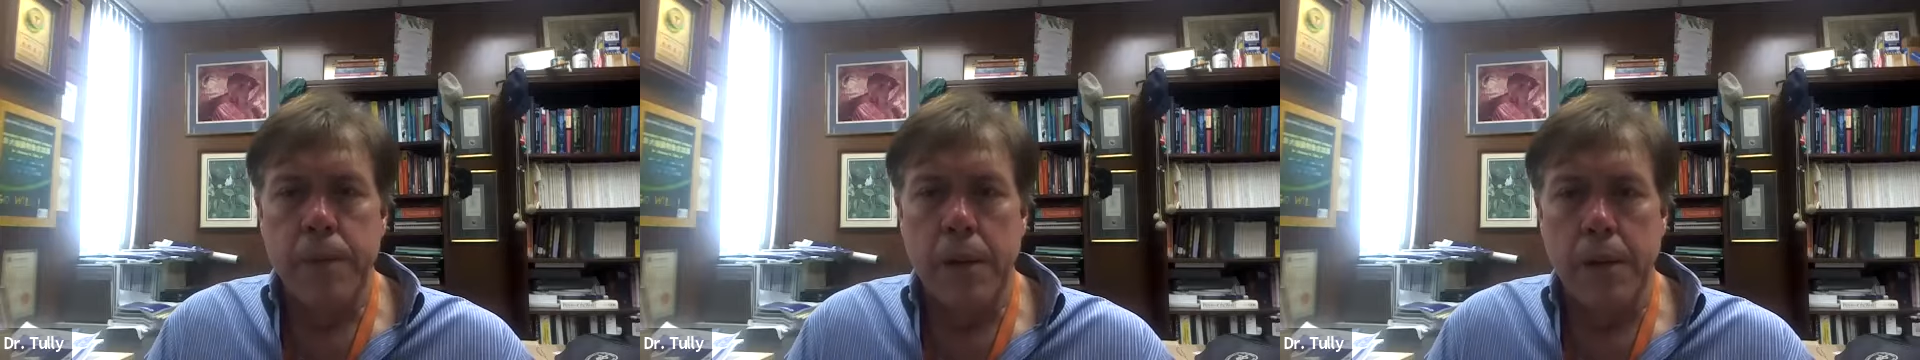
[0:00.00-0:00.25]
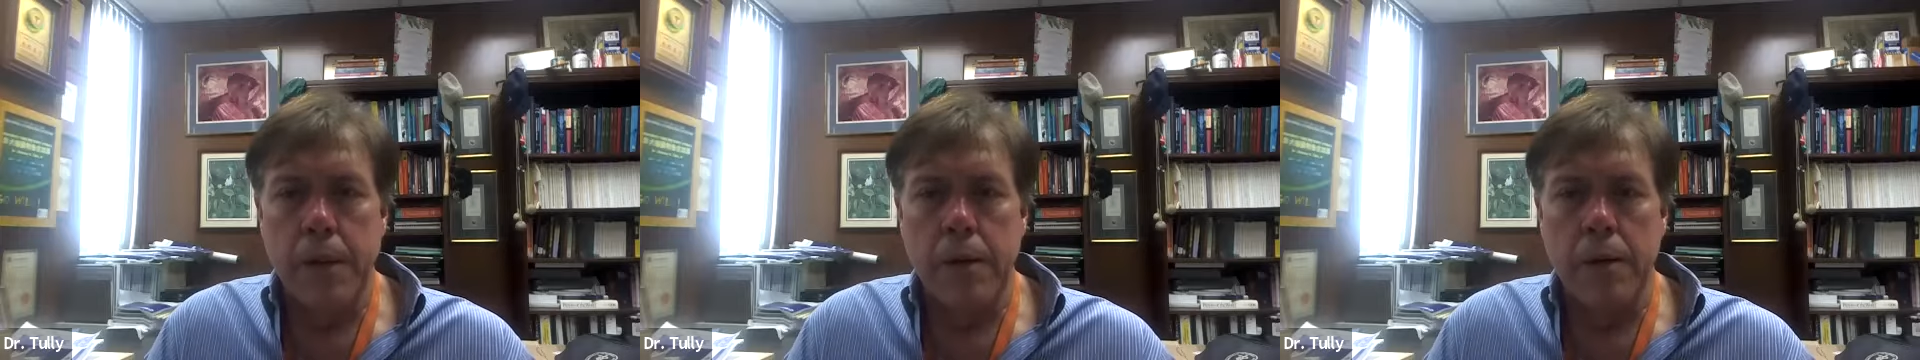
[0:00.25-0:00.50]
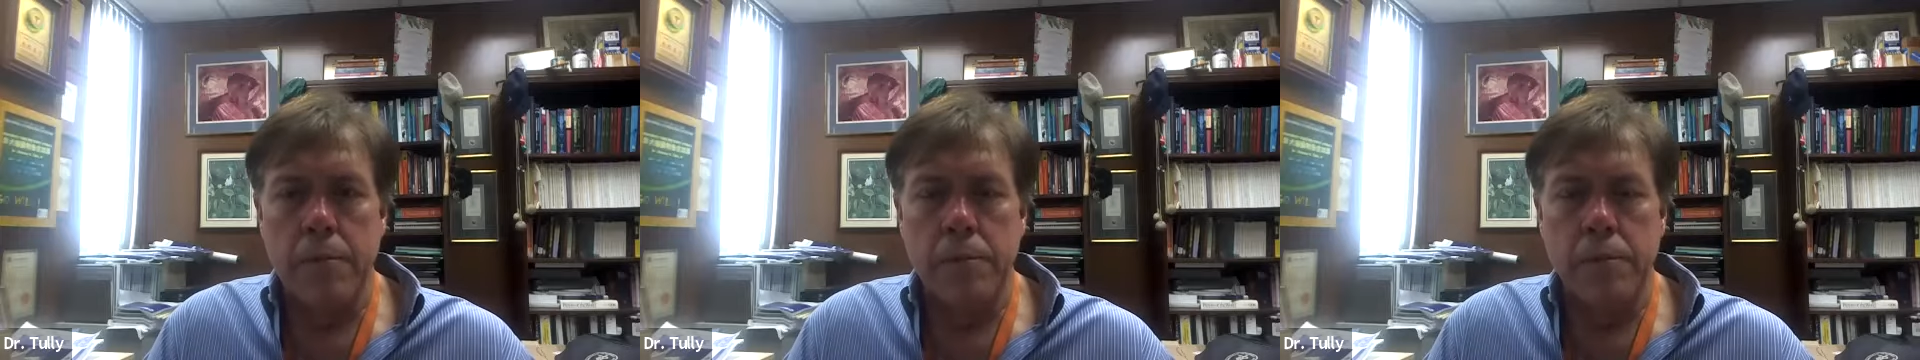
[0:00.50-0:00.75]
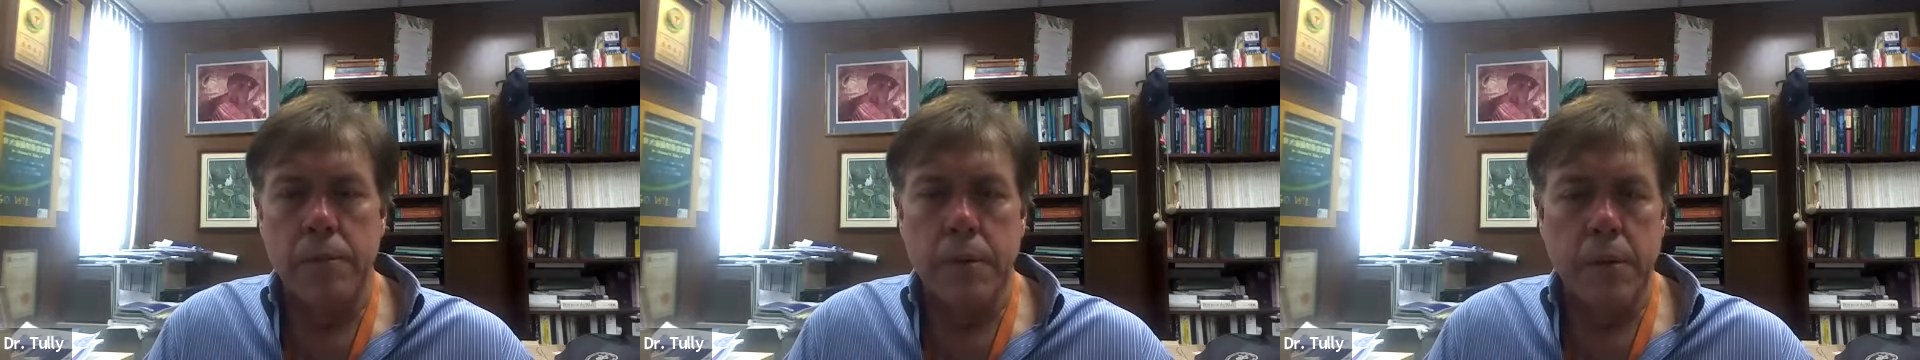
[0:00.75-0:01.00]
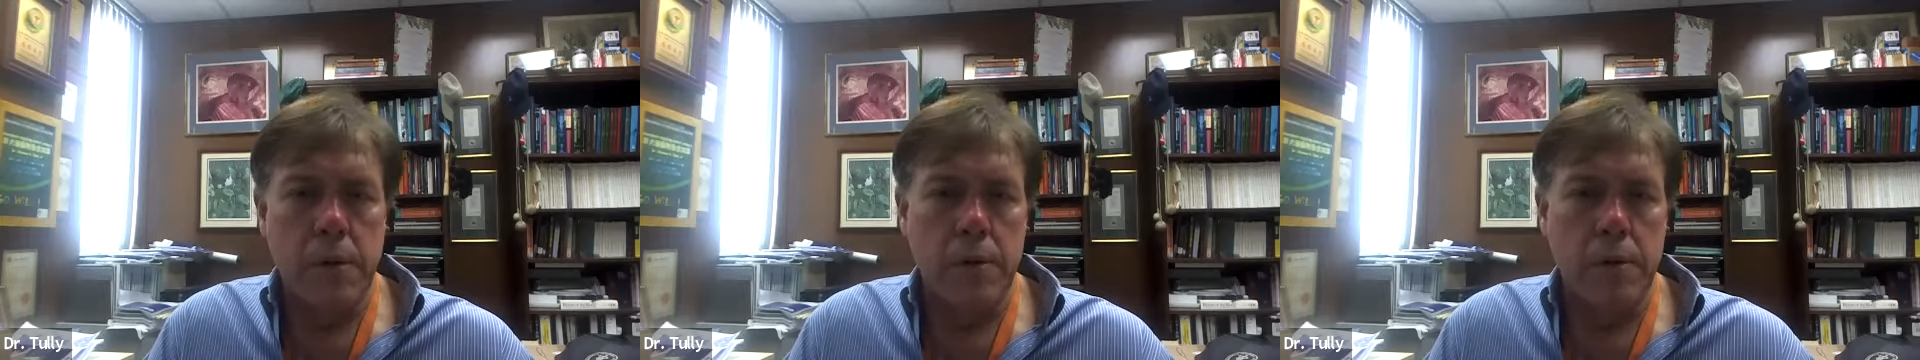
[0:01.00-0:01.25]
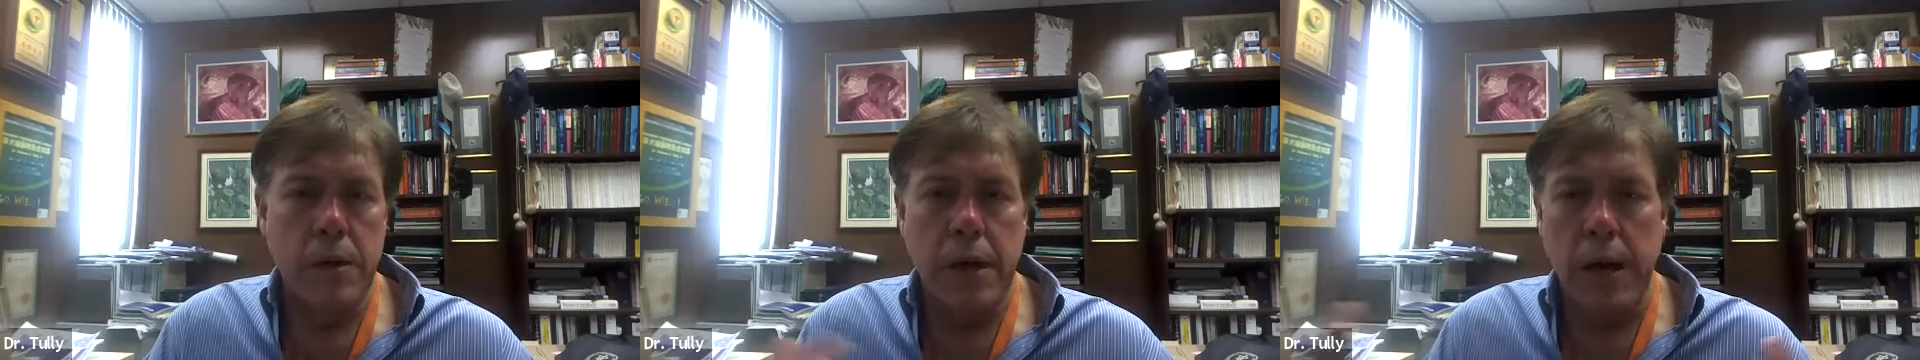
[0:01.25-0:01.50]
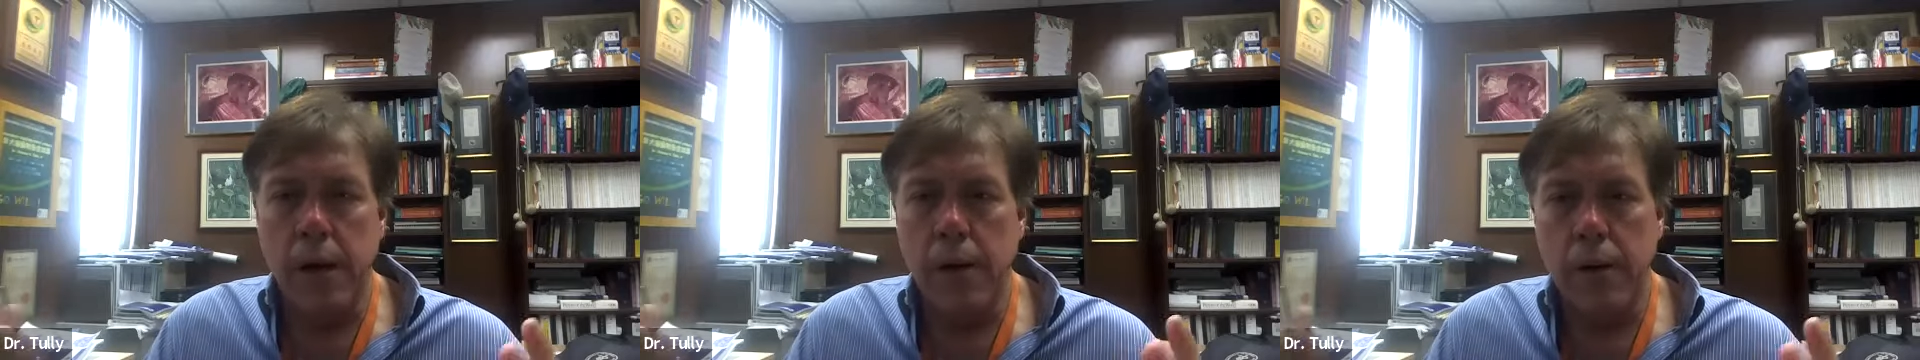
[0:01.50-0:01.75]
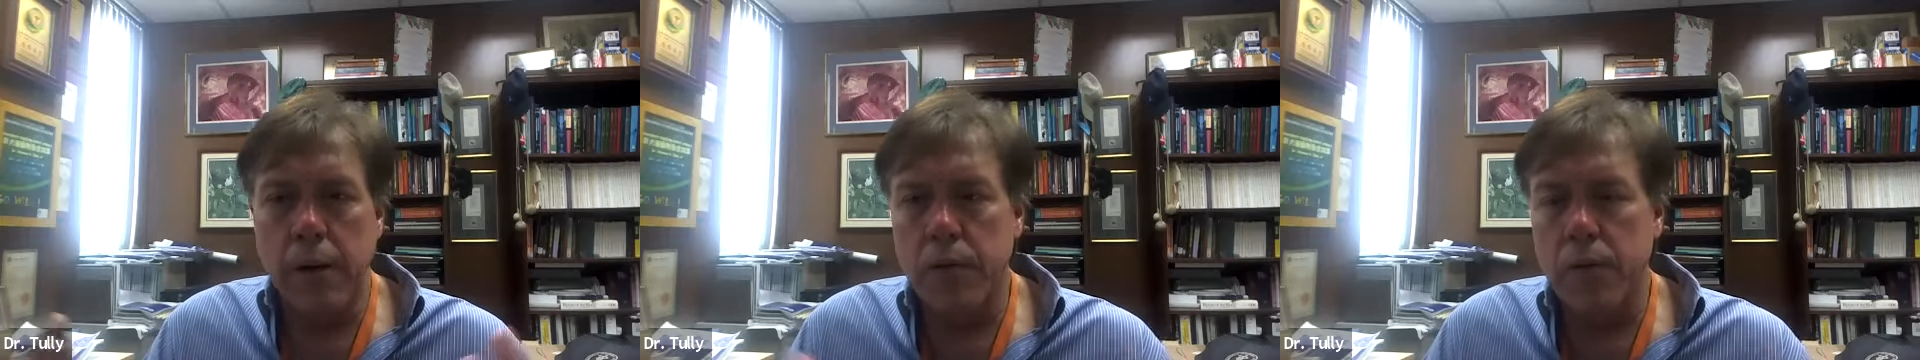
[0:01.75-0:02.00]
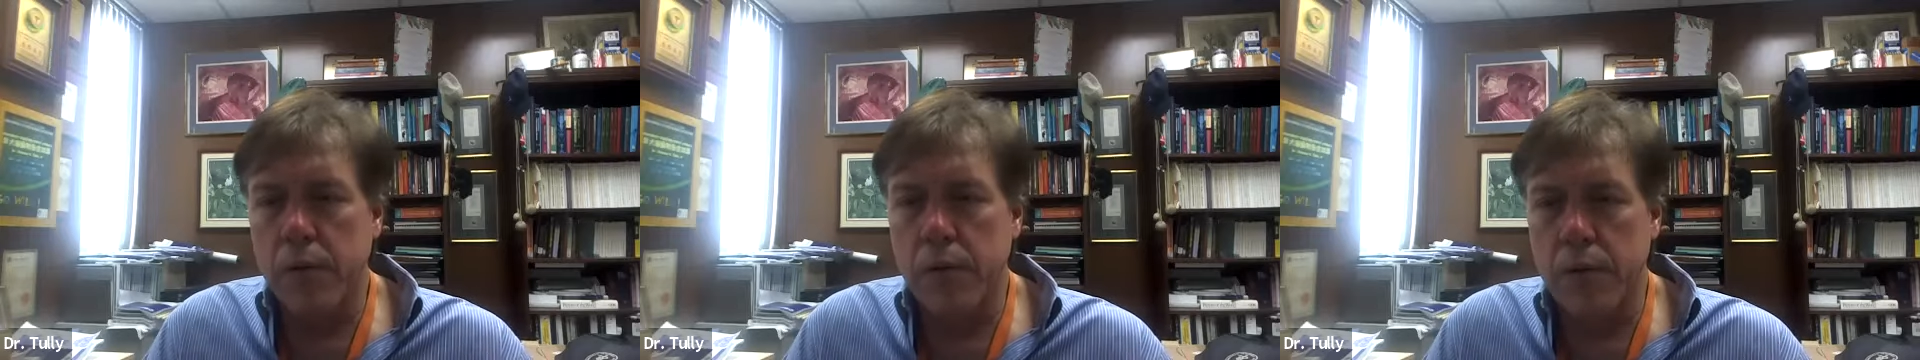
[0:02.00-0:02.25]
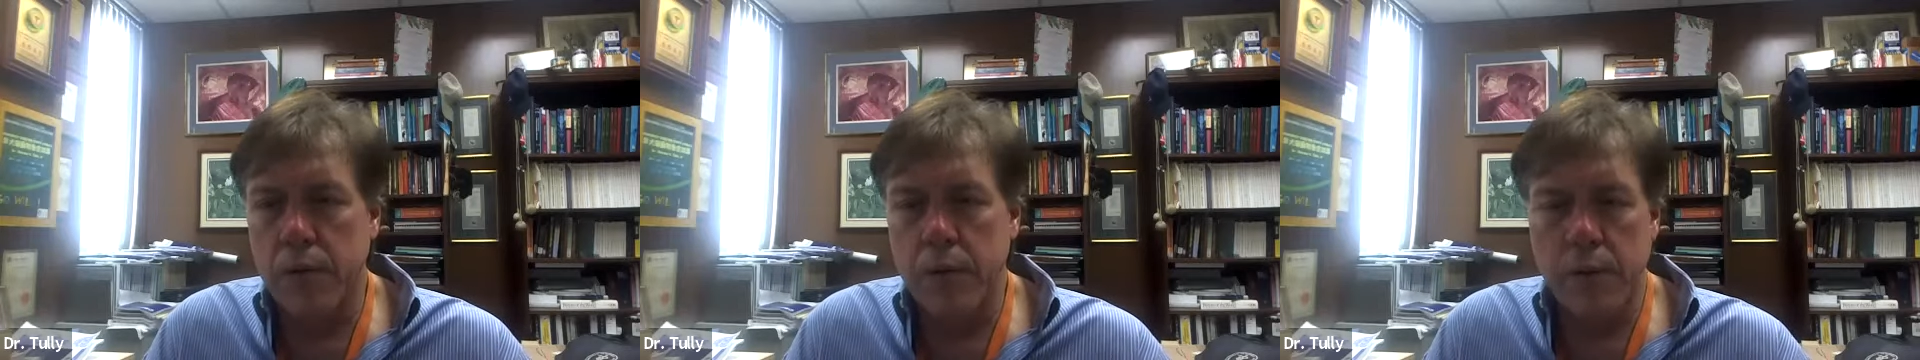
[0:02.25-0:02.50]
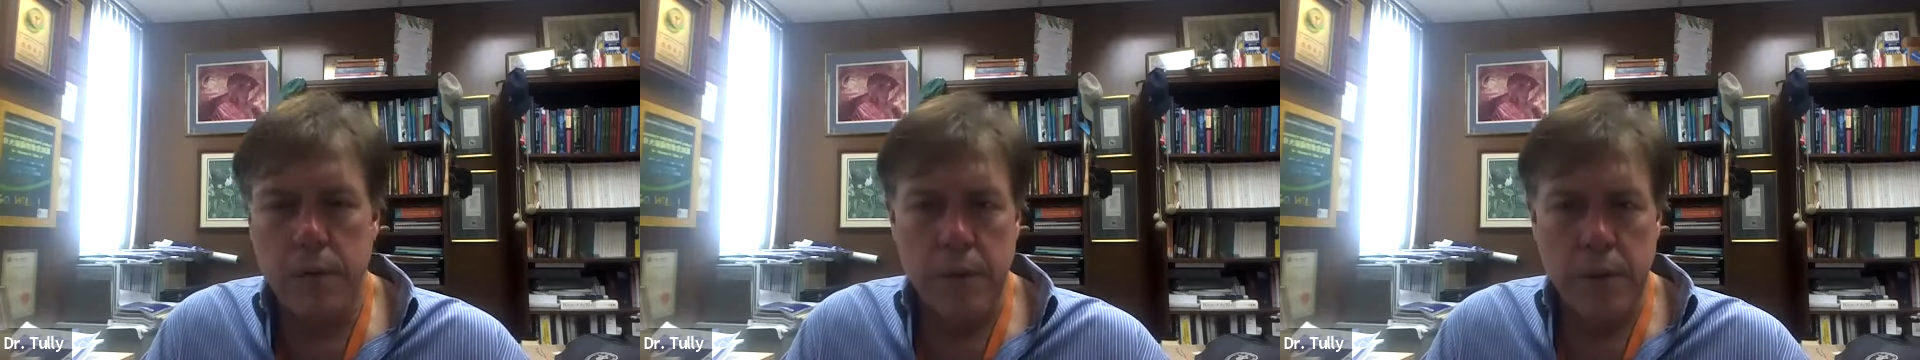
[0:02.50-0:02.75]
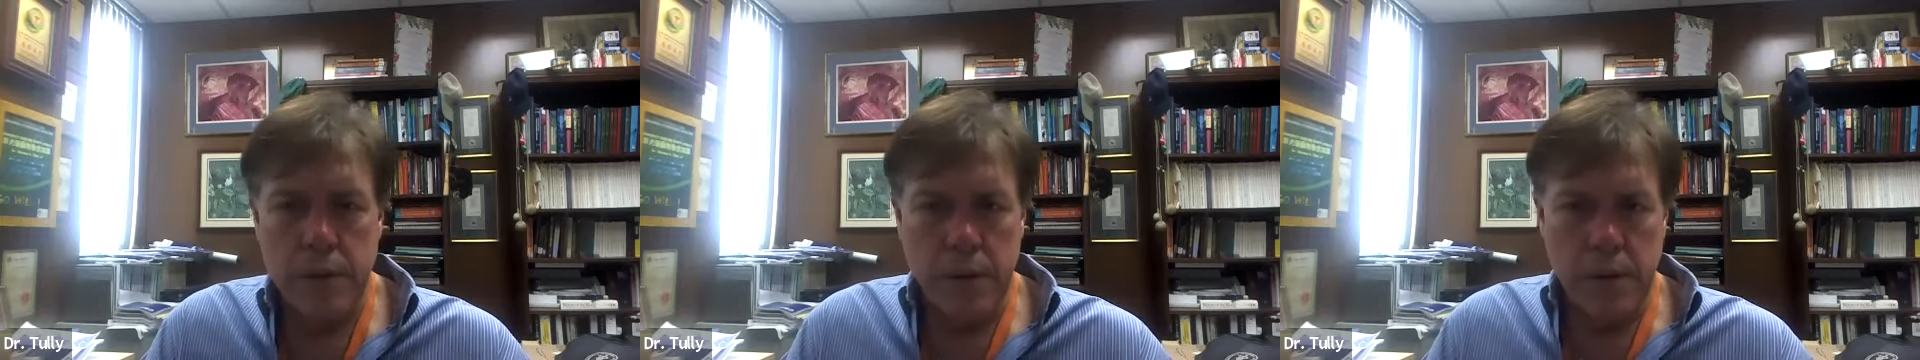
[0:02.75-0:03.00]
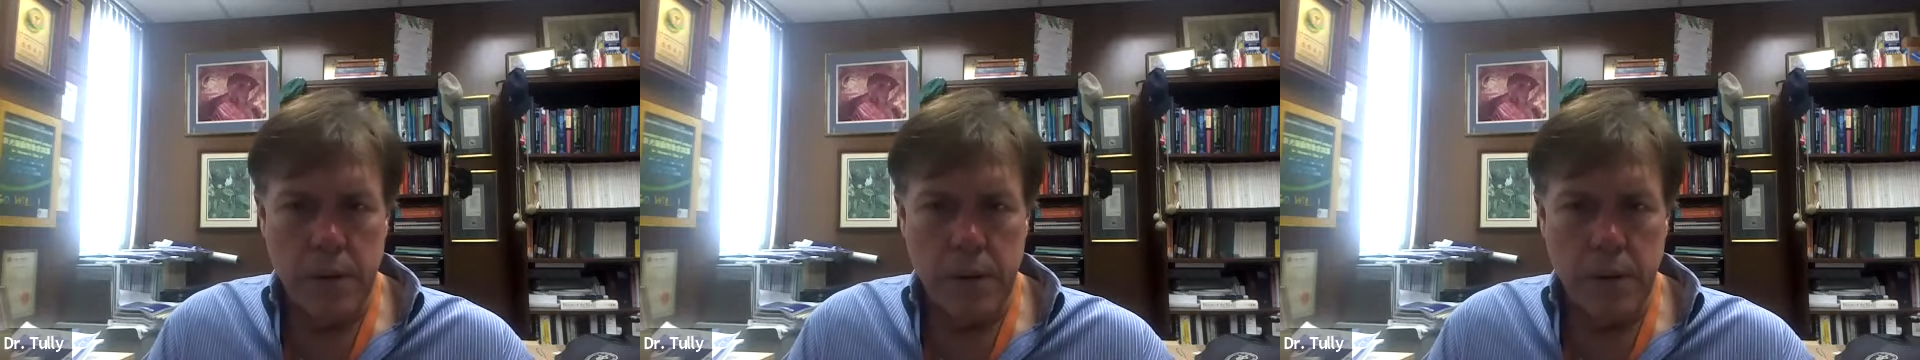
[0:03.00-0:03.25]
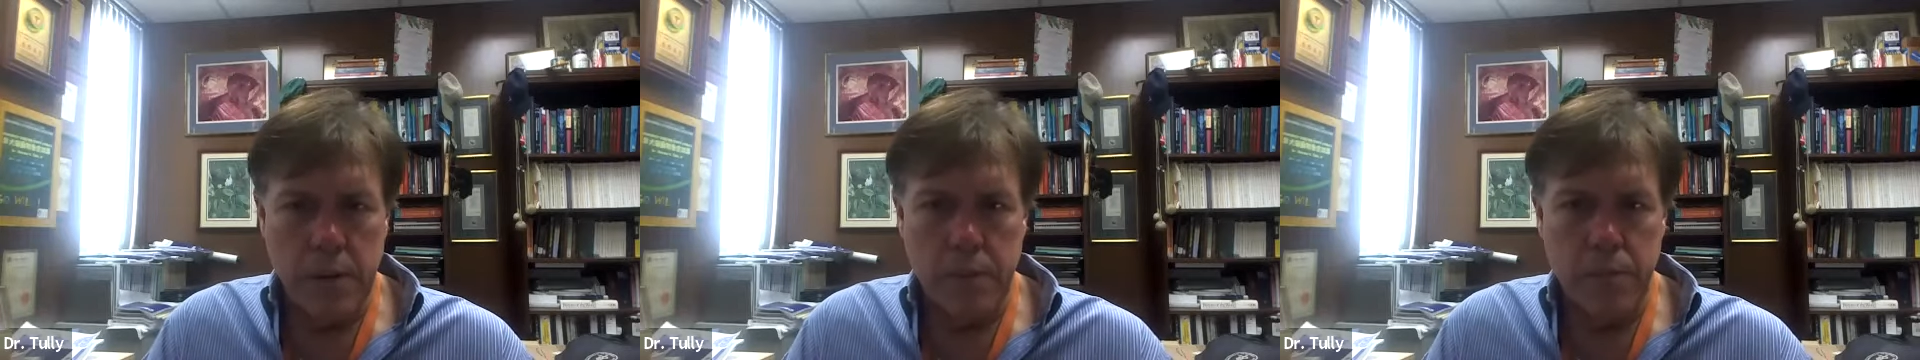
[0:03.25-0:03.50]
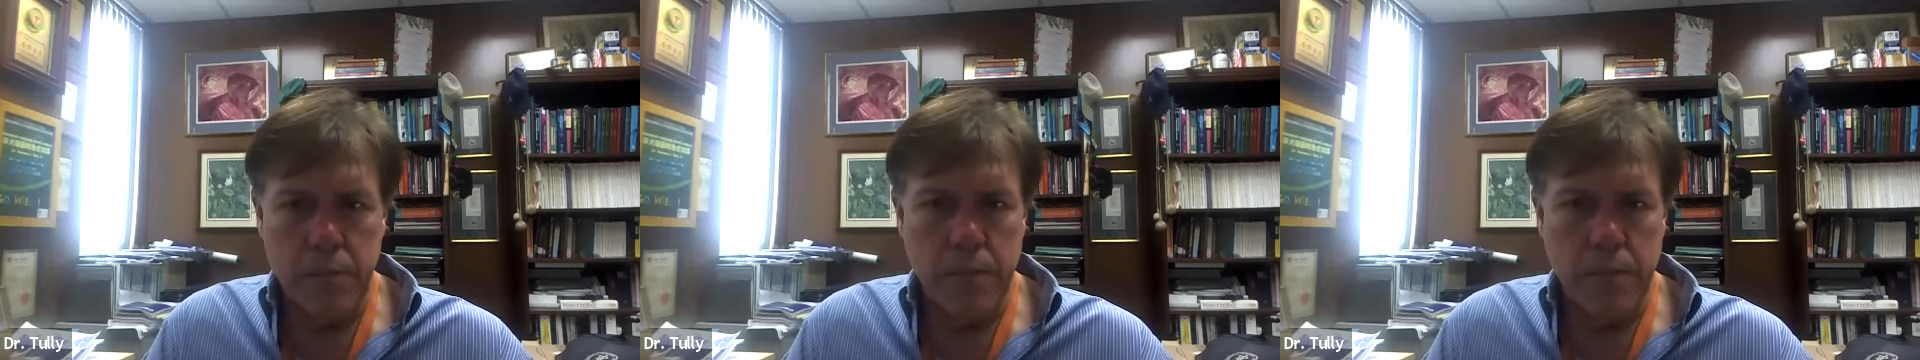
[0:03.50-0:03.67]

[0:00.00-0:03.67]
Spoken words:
your carrots or your, you know,